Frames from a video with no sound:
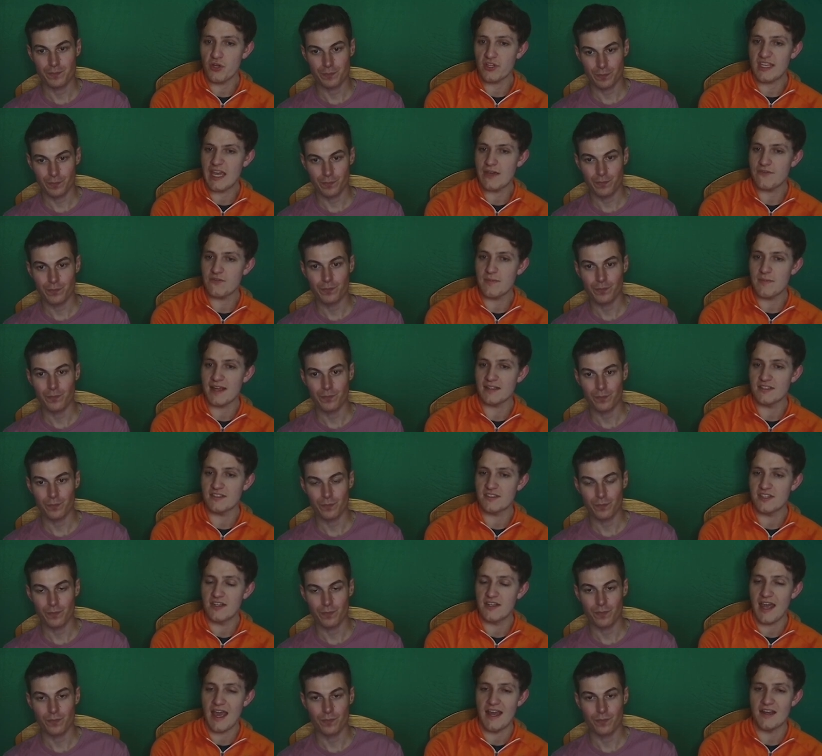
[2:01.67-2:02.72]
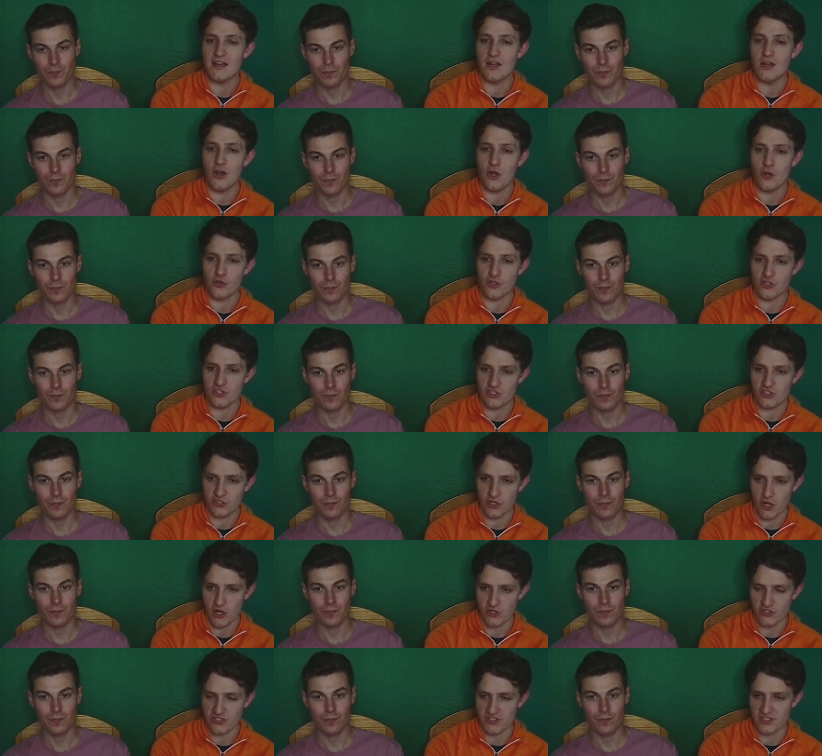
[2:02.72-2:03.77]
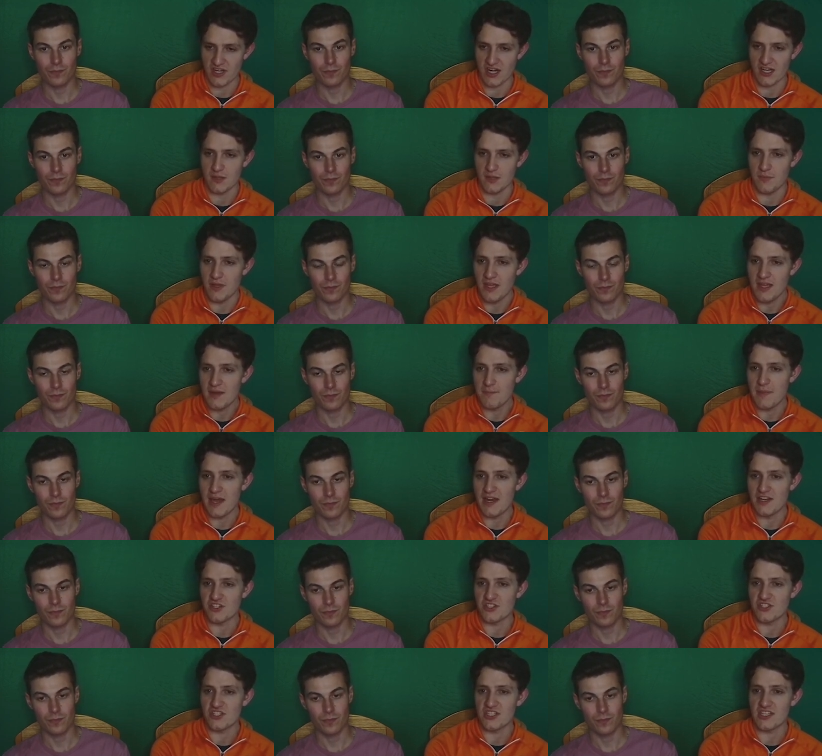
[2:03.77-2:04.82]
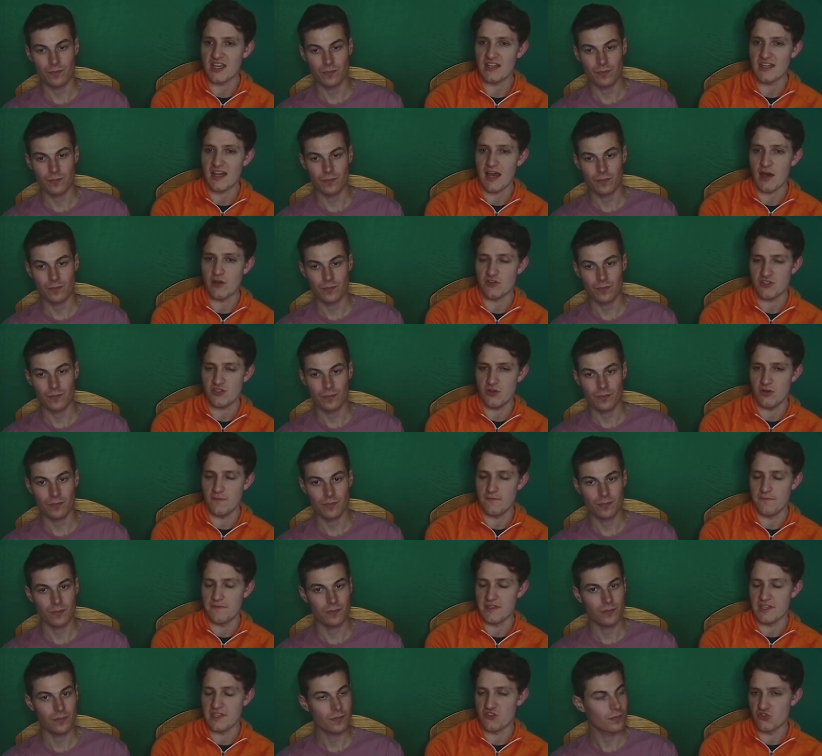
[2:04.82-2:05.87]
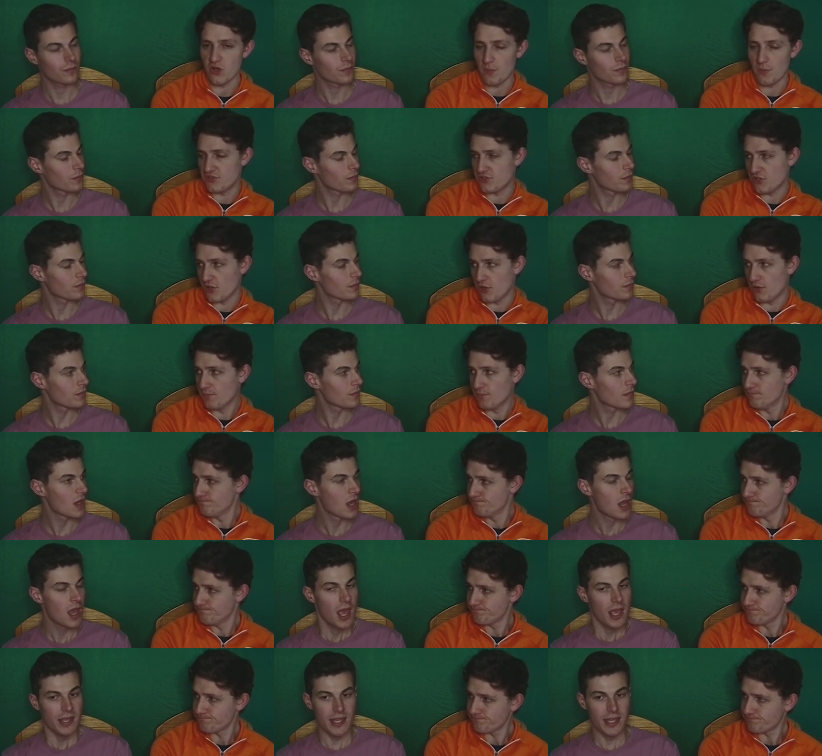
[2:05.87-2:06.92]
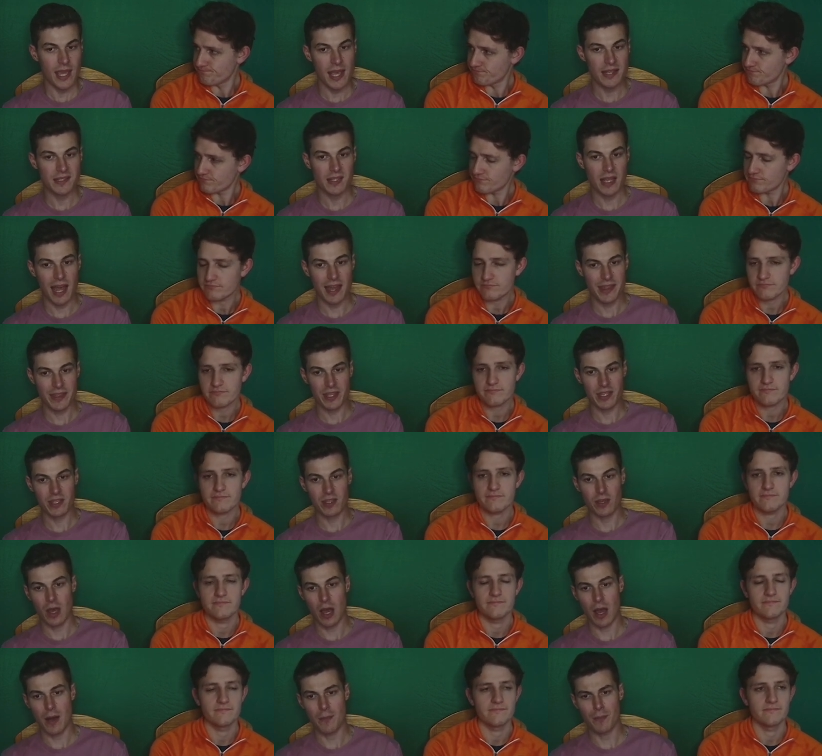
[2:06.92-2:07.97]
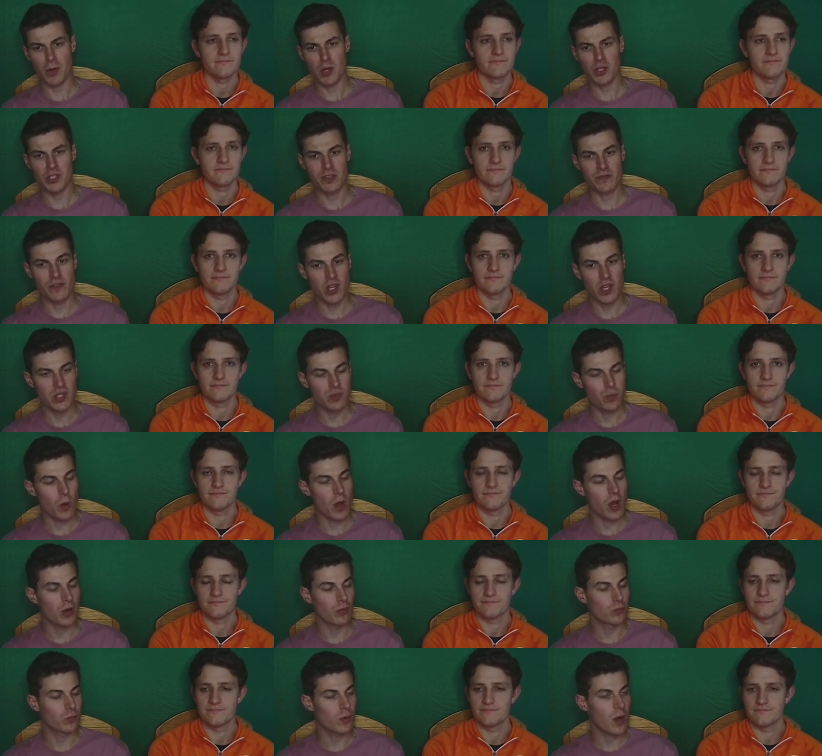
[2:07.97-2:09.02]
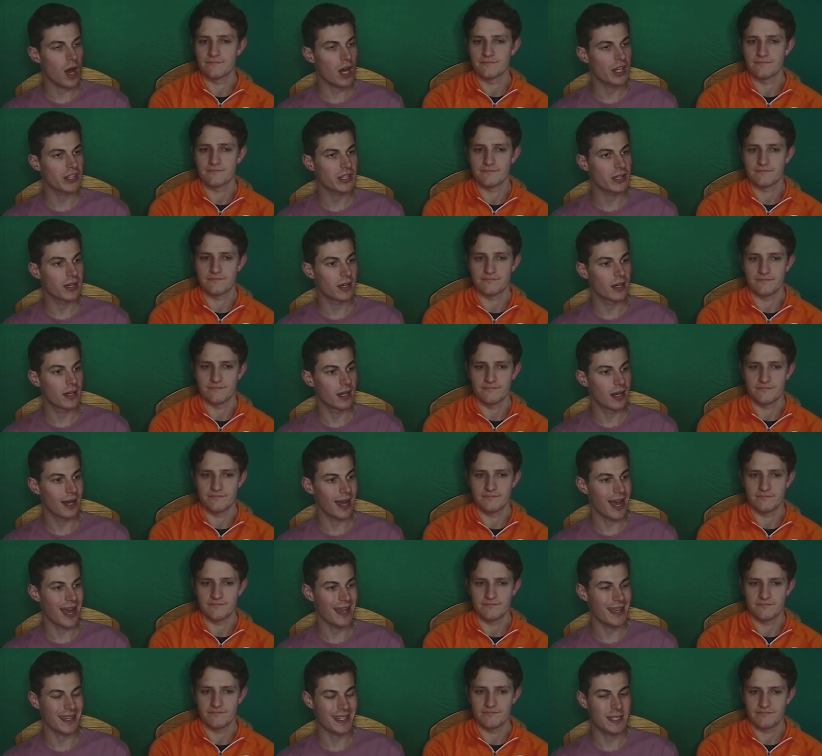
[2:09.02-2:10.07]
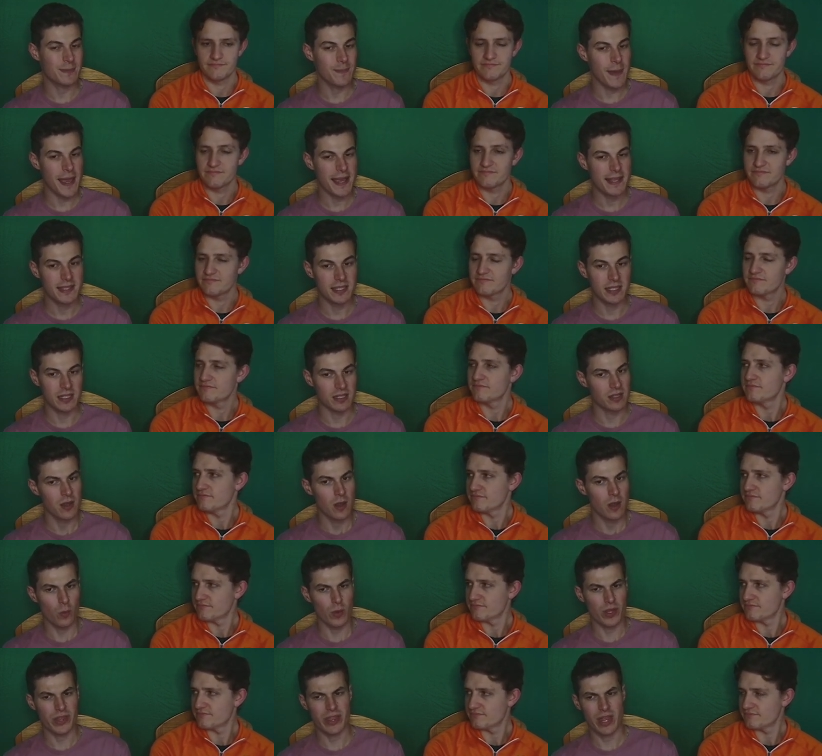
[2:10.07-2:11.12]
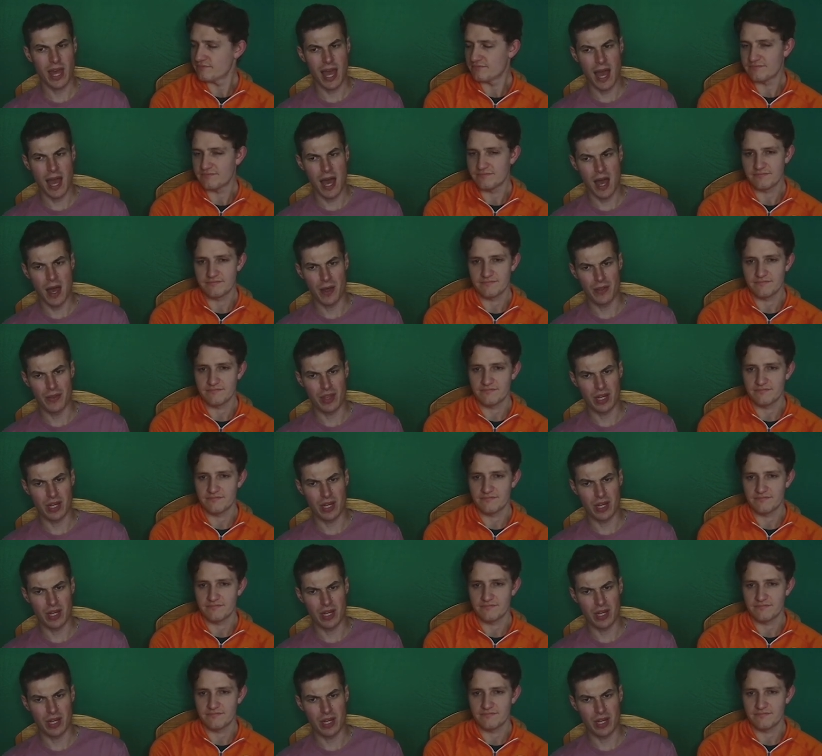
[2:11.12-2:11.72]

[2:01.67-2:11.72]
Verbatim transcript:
Speaker 1: Kevin Magnussen, and Logan Sargeant. None of them managing to get out of the drop
Speaker 2: zone. Yes, I think uh, most of those were rather expected with uh, the